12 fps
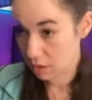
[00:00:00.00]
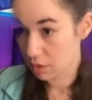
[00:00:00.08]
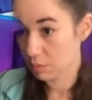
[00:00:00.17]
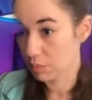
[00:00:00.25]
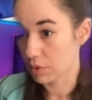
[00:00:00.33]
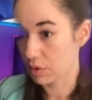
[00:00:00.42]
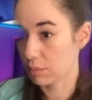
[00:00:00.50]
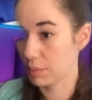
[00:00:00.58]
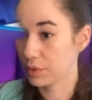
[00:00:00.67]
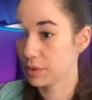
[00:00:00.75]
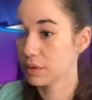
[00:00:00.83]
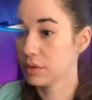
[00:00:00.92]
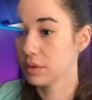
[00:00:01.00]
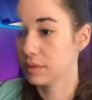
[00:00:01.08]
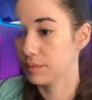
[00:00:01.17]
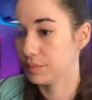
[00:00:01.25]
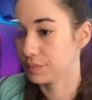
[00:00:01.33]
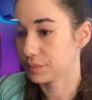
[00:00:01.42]
purple,
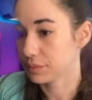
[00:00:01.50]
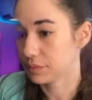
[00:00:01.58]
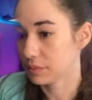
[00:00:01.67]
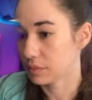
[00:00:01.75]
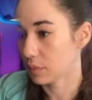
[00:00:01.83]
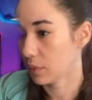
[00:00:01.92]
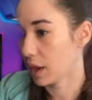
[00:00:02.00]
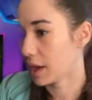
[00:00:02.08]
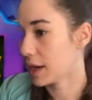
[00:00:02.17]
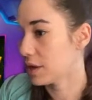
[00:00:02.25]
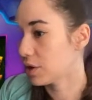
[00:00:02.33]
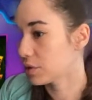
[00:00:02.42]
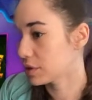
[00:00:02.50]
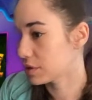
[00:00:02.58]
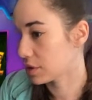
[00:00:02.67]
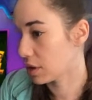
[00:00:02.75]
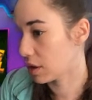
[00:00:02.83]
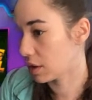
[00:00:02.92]
and I know that
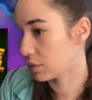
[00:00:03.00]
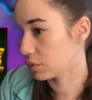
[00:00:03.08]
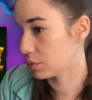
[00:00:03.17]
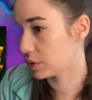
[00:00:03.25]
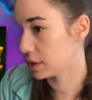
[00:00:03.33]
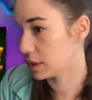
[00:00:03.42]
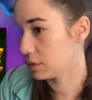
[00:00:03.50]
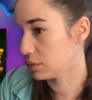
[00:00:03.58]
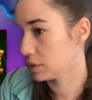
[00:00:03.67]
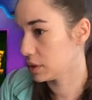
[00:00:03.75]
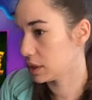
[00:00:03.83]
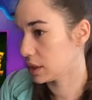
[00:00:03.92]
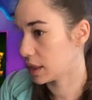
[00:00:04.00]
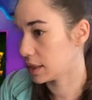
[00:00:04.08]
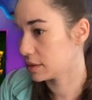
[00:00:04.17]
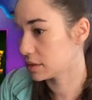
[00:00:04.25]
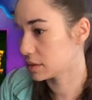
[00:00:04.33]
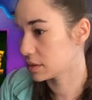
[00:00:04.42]
there are really, really
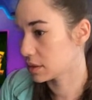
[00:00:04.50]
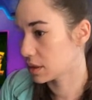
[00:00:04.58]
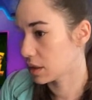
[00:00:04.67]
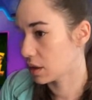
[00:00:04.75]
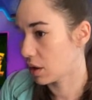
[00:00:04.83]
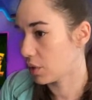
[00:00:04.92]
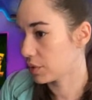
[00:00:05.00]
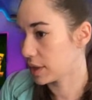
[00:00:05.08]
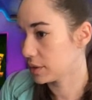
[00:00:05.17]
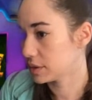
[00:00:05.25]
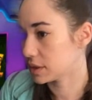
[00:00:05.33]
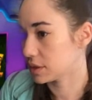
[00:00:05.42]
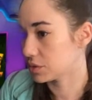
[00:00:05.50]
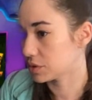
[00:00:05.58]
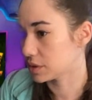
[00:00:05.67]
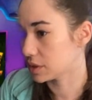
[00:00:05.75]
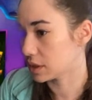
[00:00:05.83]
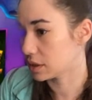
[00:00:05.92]
nice, oh, that's
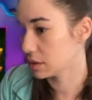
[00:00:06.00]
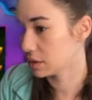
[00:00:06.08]
interesting.